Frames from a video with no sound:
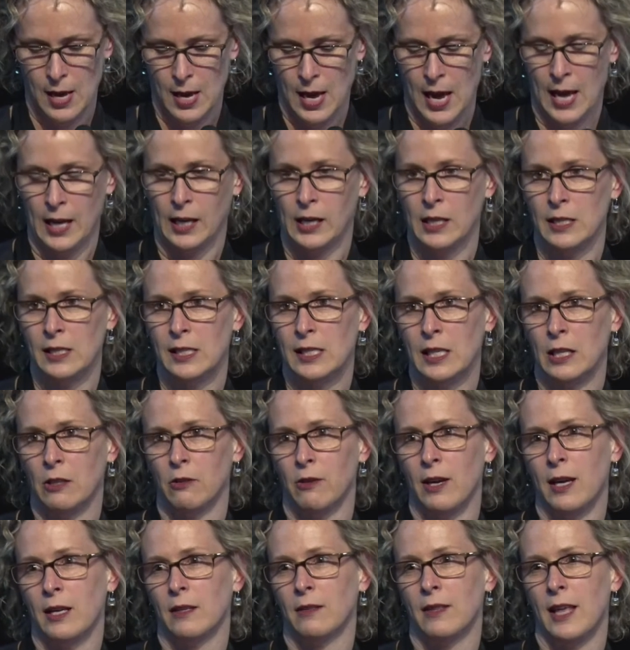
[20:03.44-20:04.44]
and
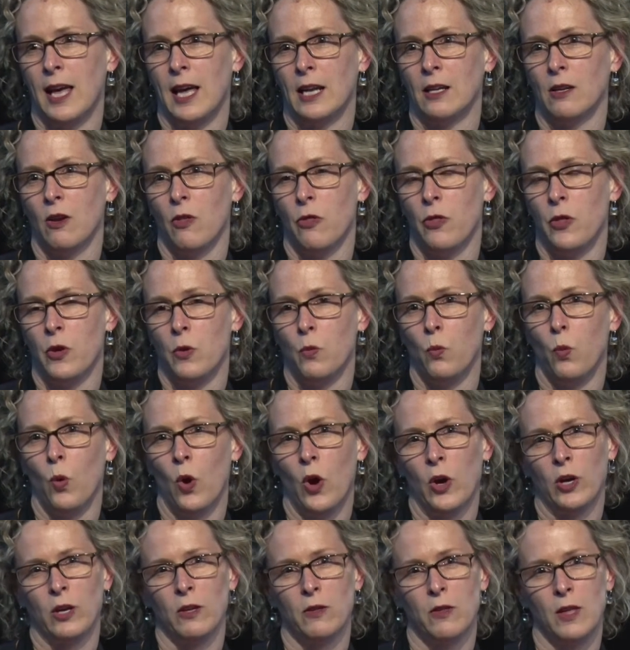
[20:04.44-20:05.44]
considering that the
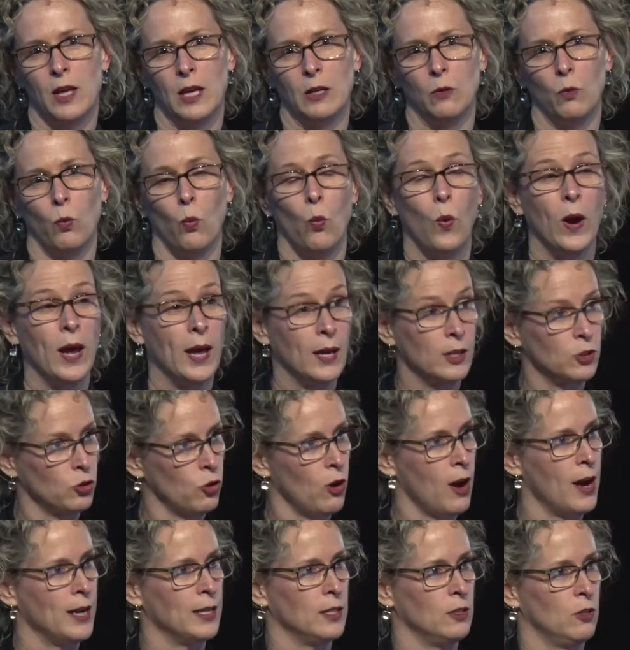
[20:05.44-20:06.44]
work that we are
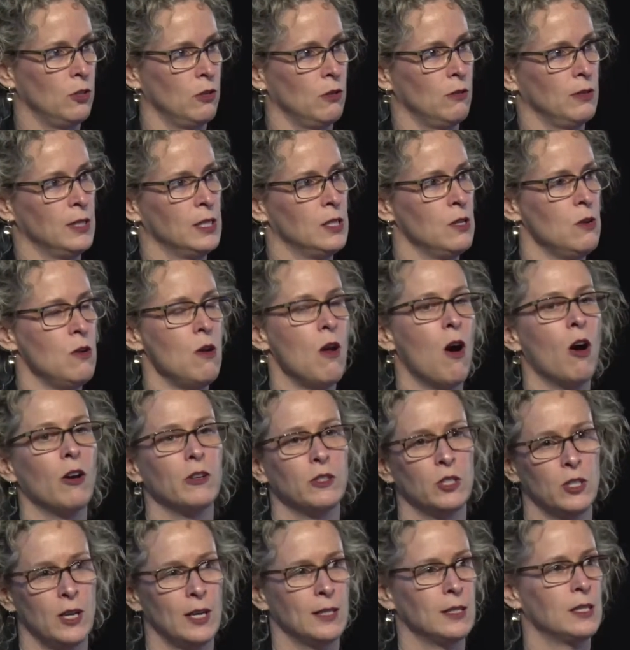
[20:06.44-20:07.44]
trying to do is
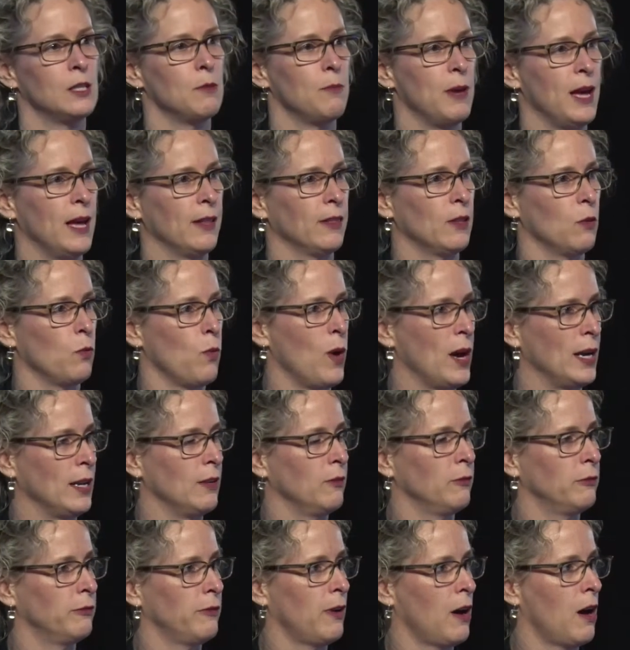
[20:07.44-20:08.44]
not just about the 1
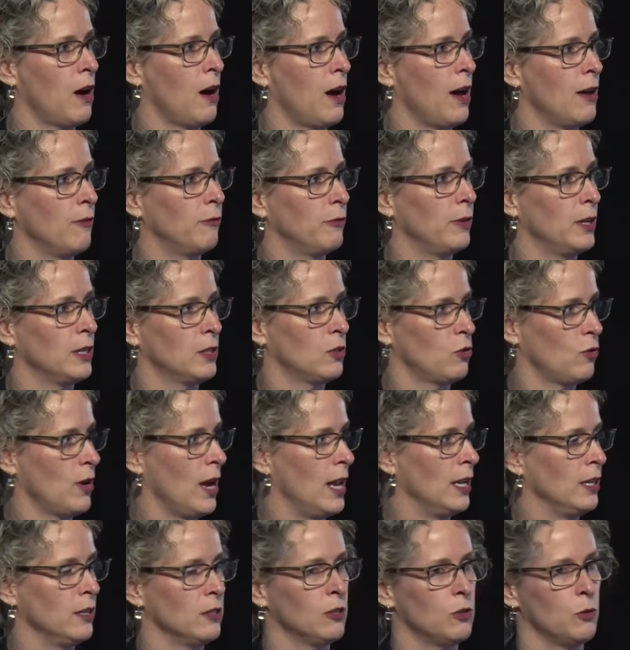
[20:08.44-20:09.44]
in 5
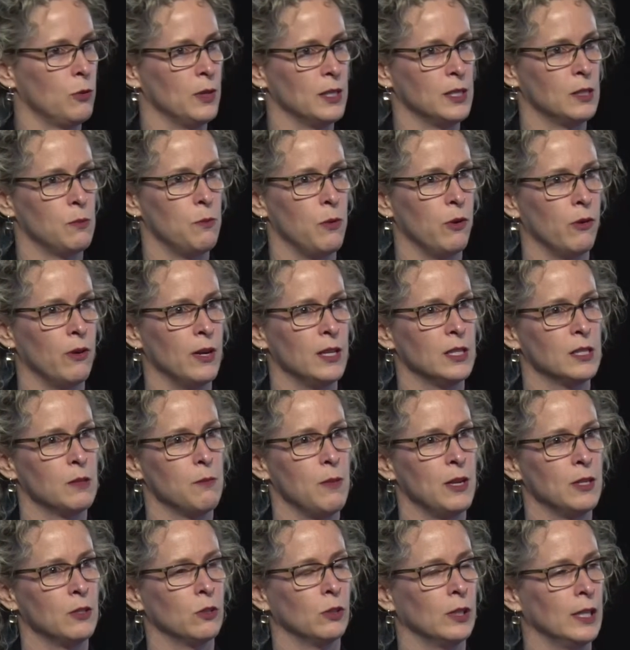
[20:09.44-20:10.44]
Australians who experience
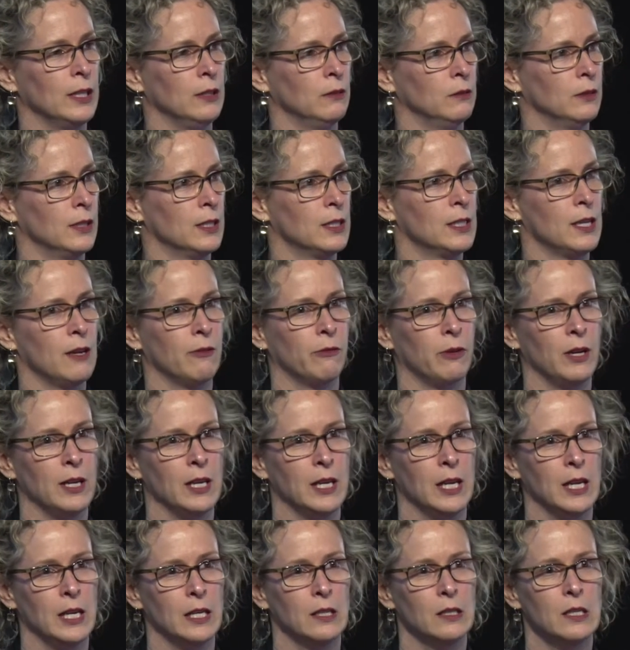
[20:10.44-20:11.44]
mental illness every
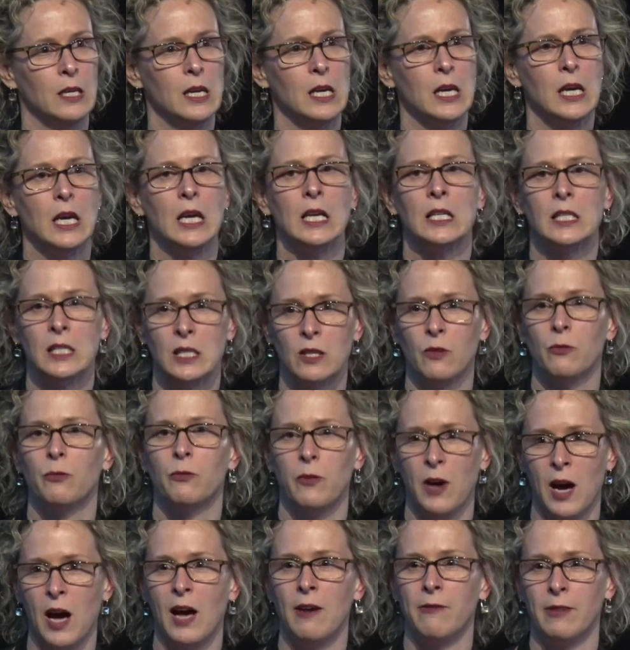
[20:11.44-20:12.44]
year. It's the
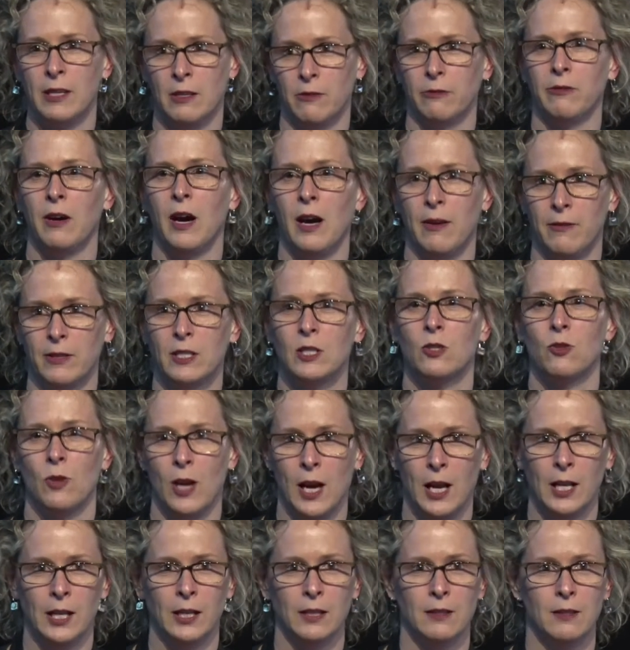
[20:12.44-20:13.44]
5 in 5
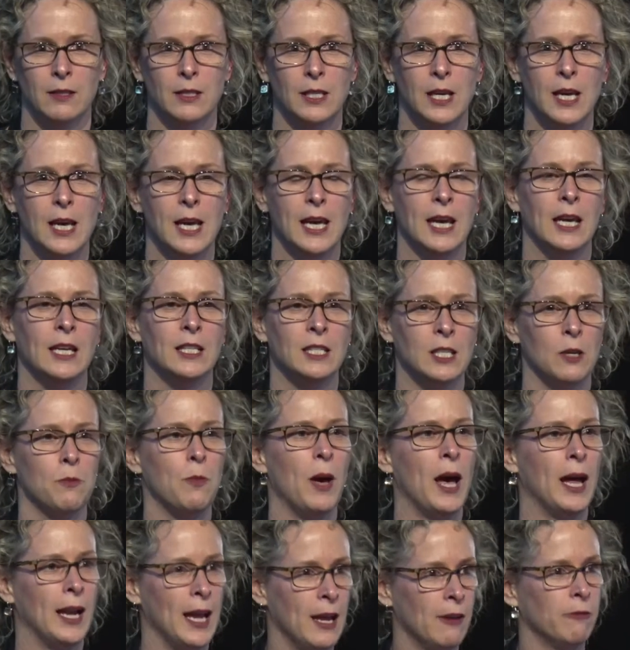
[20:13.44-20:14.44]
Australians. It's
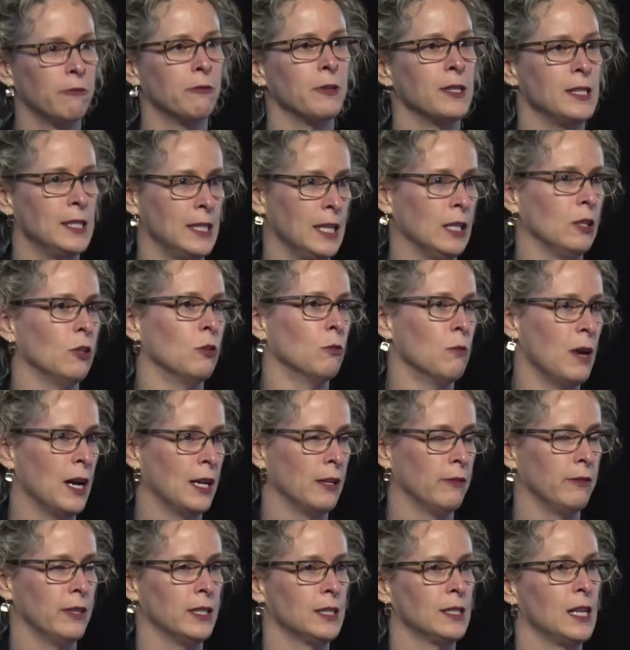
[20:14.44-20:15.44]
about every single
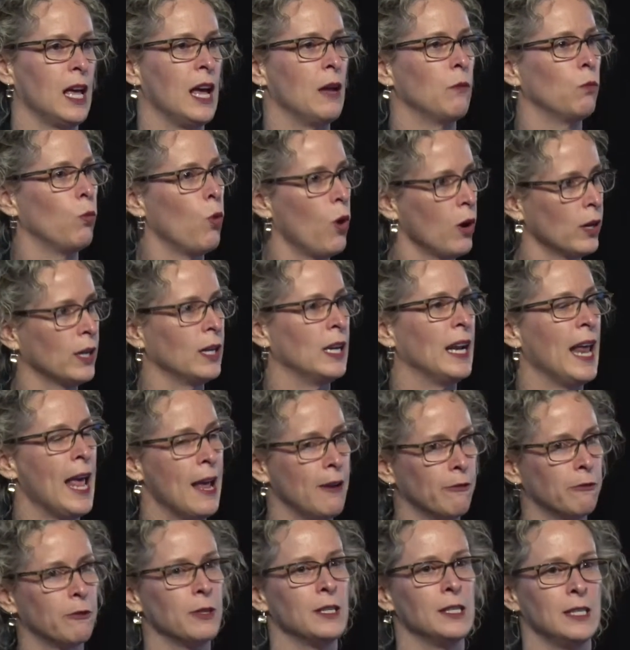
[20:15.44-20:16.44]
one of us and what can
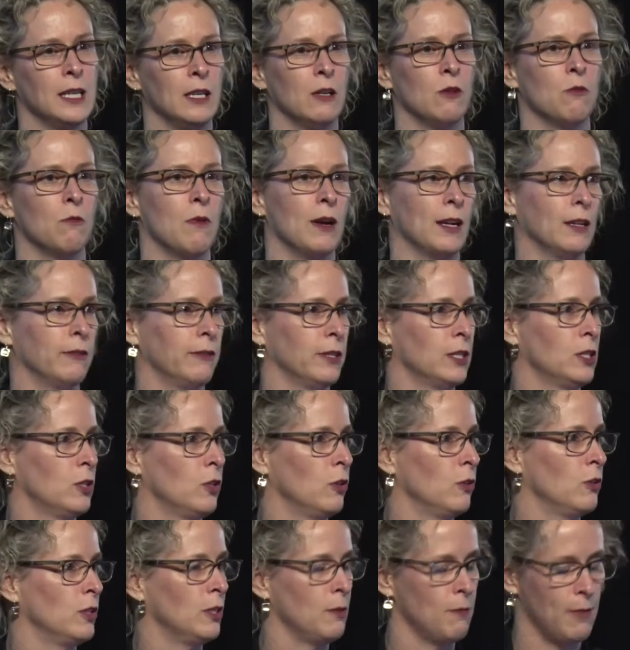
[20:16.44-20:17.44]
every single one of us
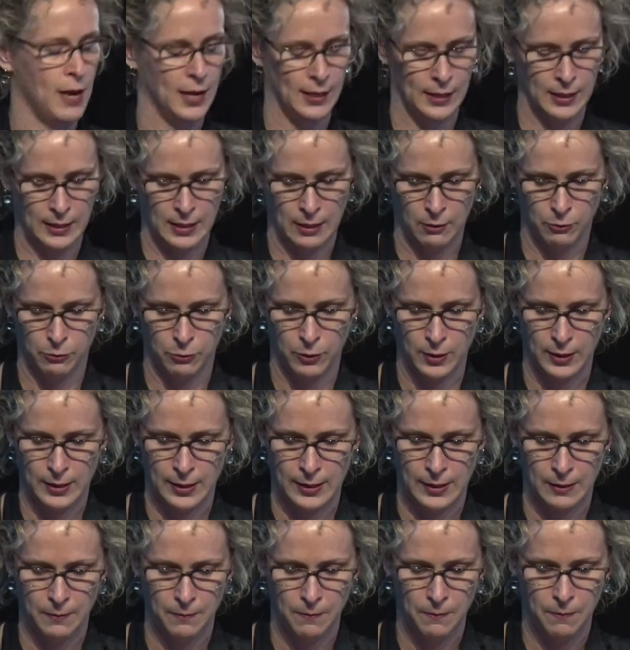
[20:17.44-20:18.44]
do to make a
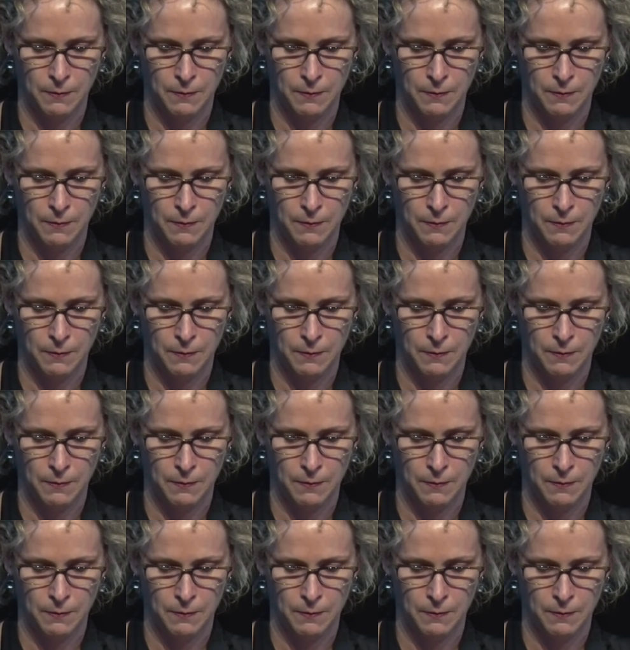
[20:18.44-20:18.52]
difference.